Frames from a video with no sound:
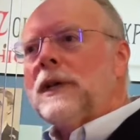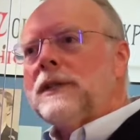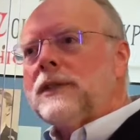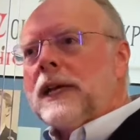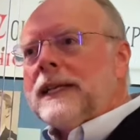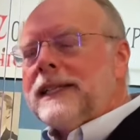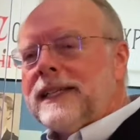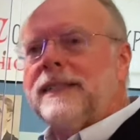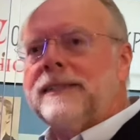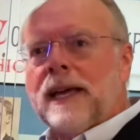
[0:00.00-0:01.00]
was
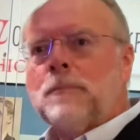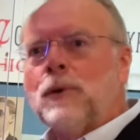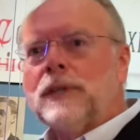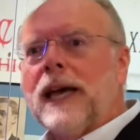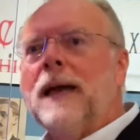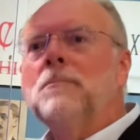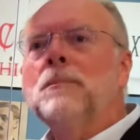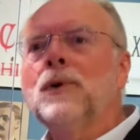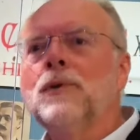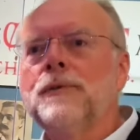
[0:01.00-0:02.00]
disassembled and
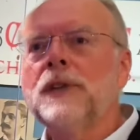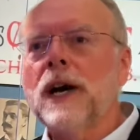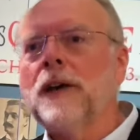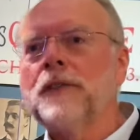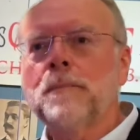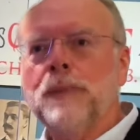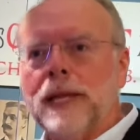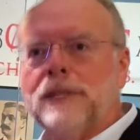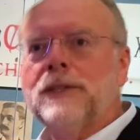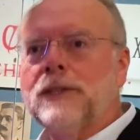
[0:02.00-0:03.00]
moved to other
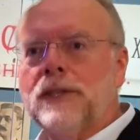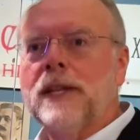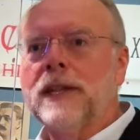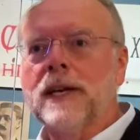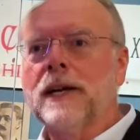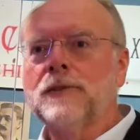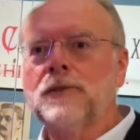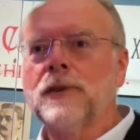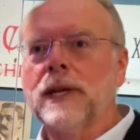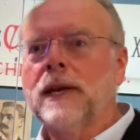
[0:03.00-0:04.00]
places in the
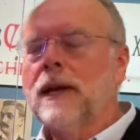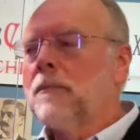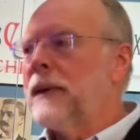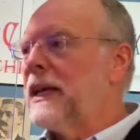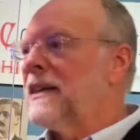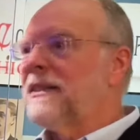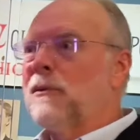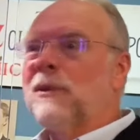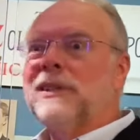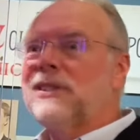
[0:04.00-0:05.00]
country because
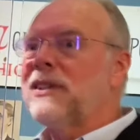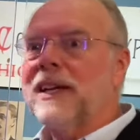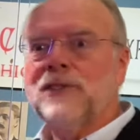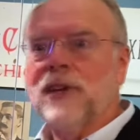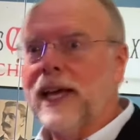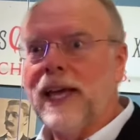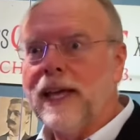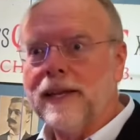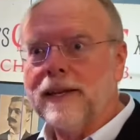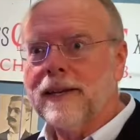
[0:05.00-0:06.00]
it was such a hit.